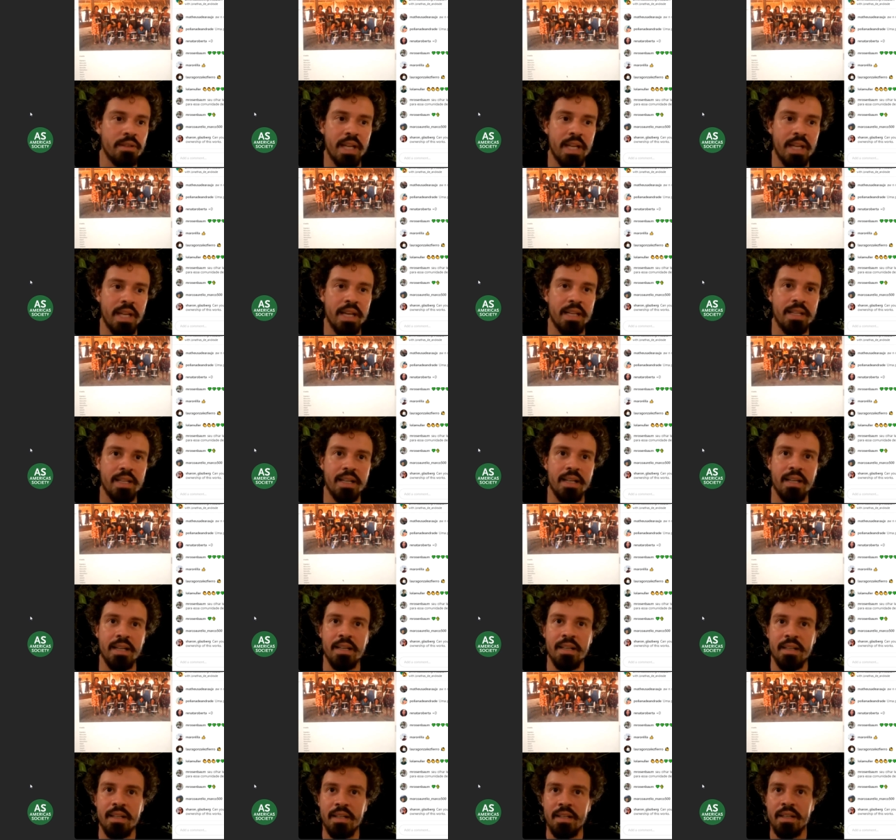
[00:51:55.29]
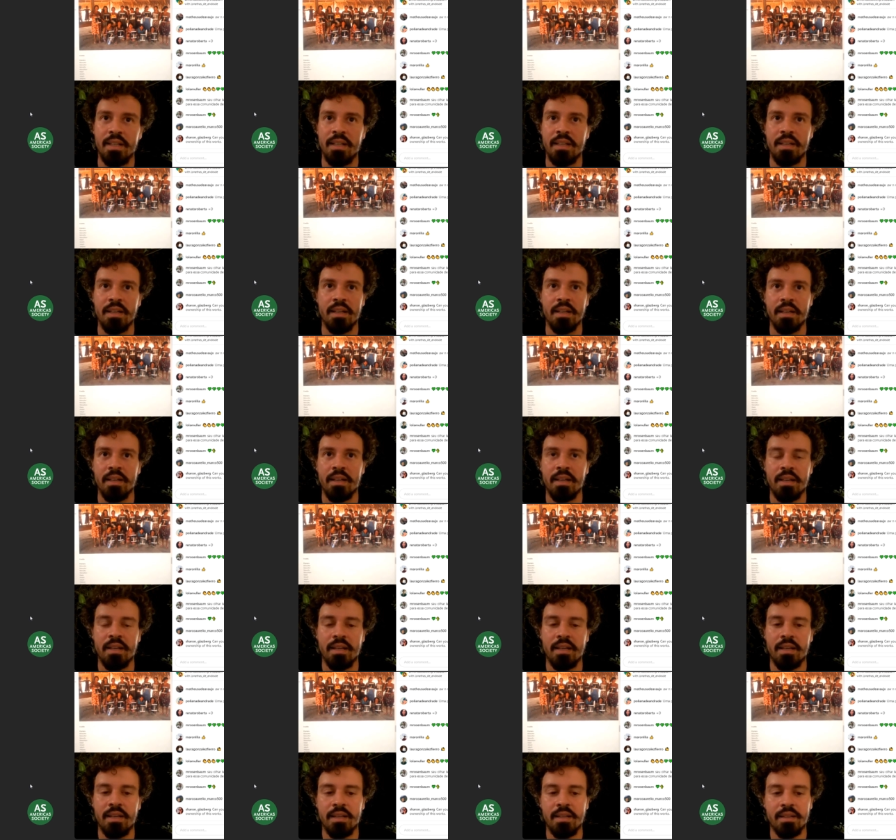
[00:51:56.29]
Like,
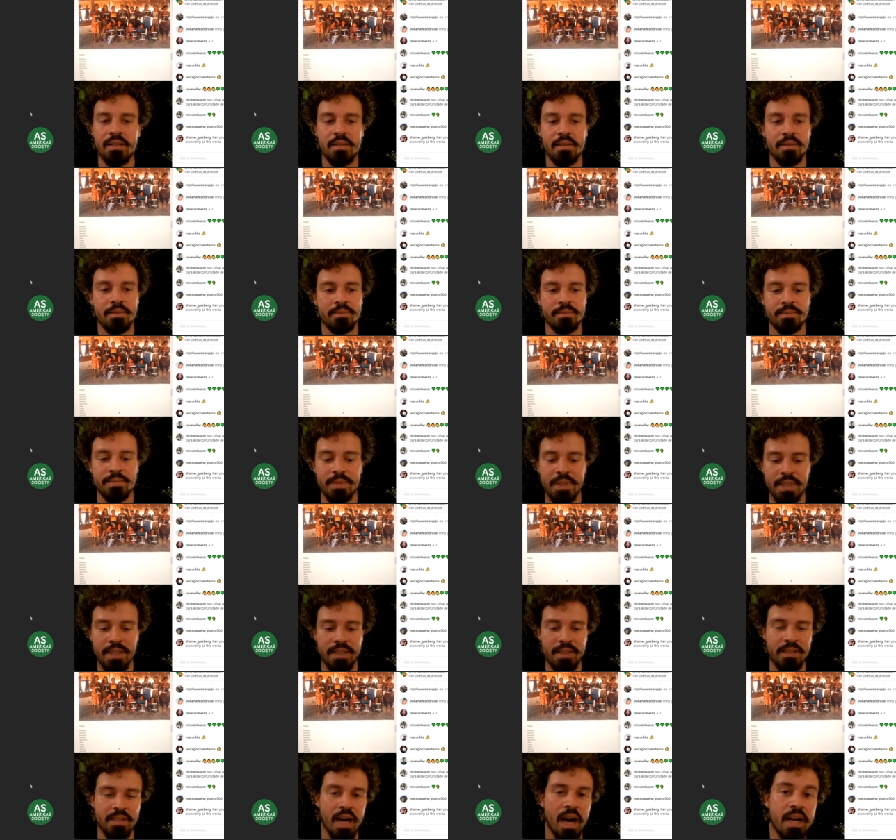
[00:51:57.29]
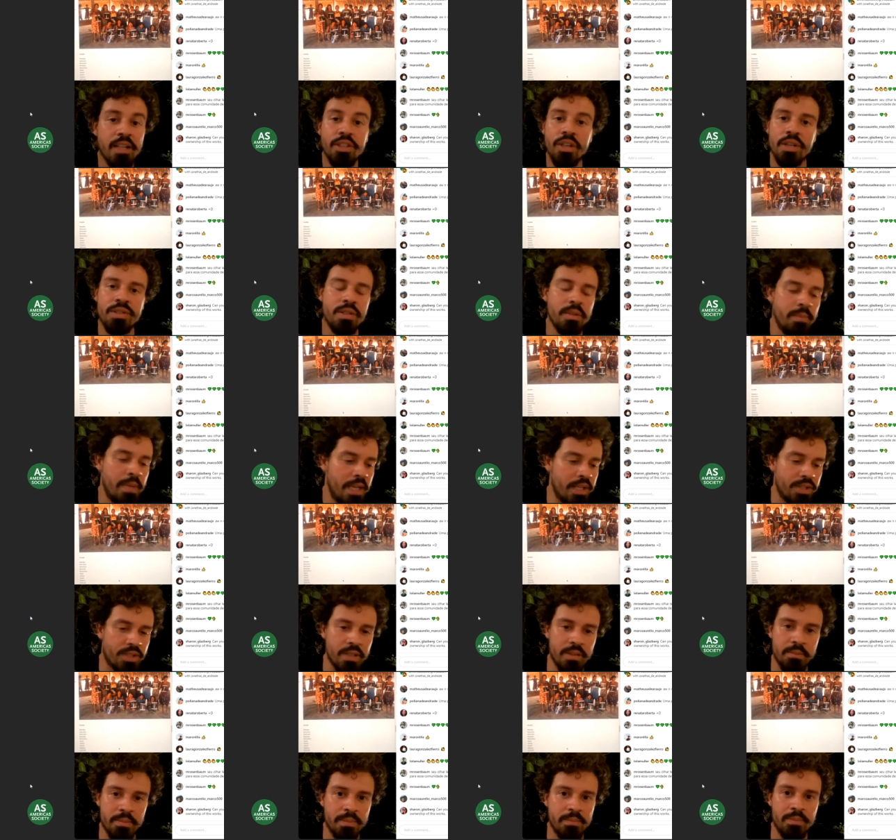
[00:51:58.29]
it's hard not to
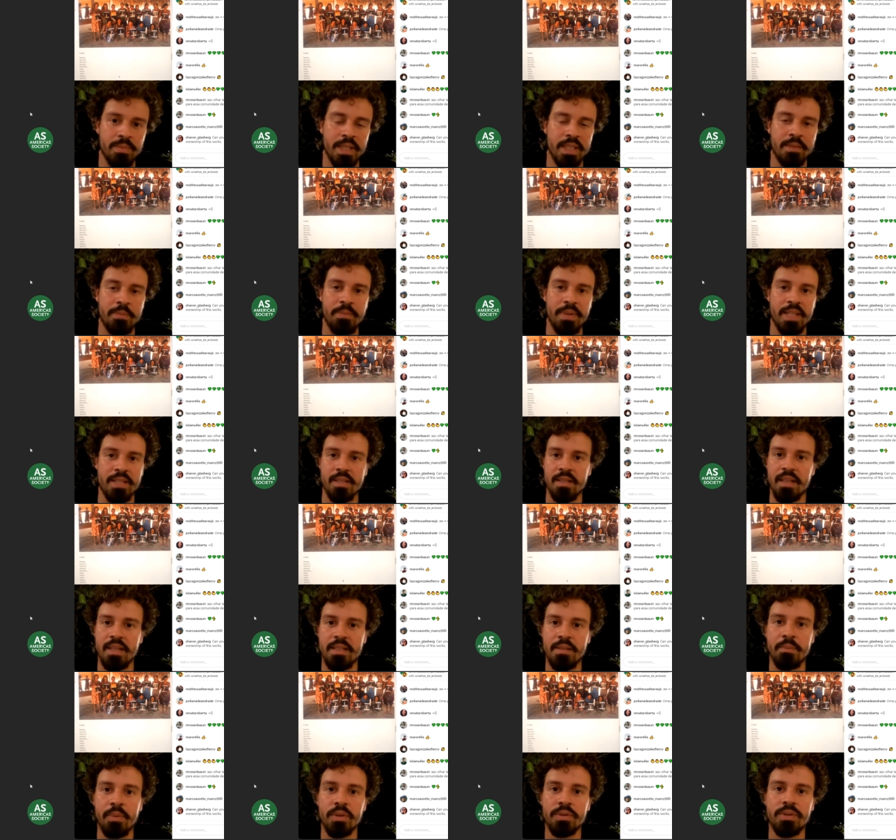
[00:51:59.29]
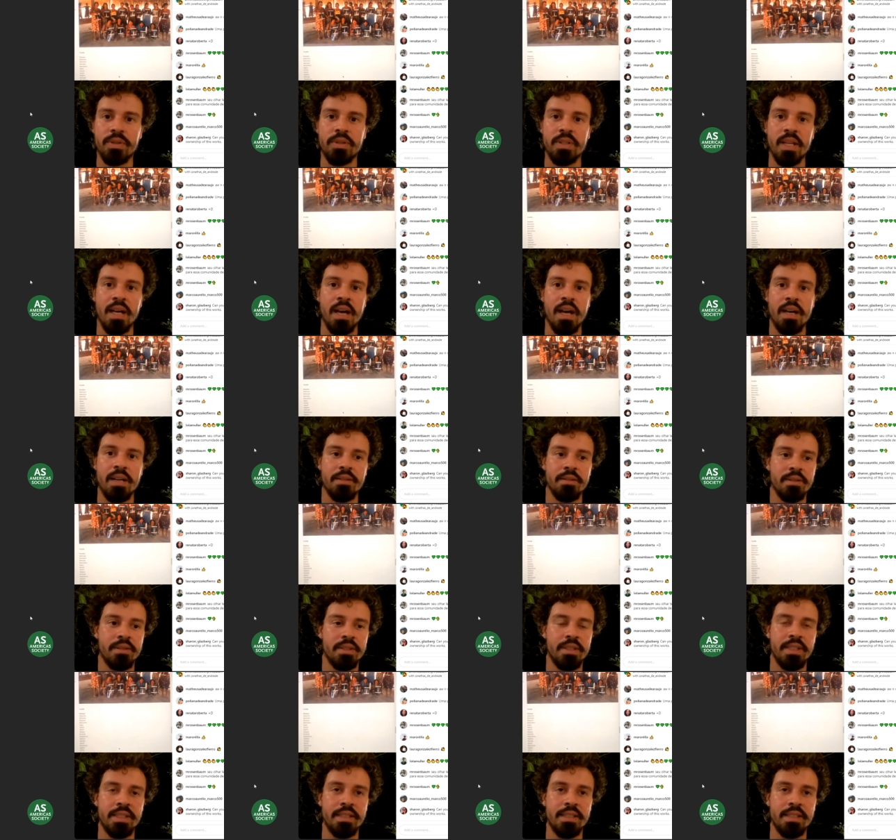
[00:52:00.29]
mention, but President Bolsonaro